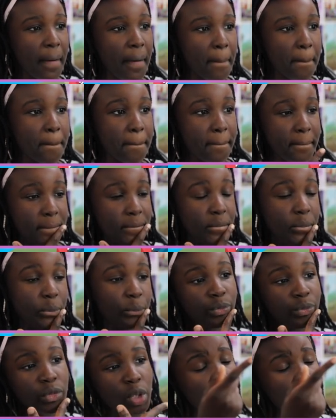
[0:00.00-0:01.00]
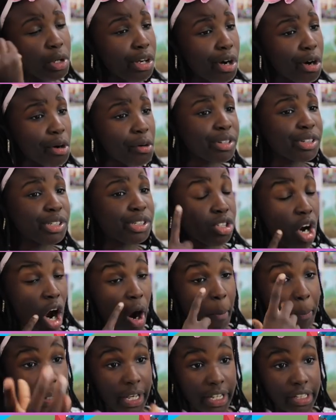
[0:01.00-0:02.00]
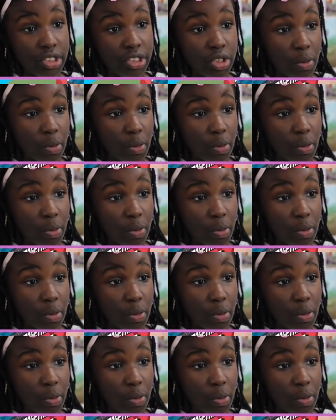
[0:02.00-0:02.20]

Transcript: hmm, we're not going shopping, so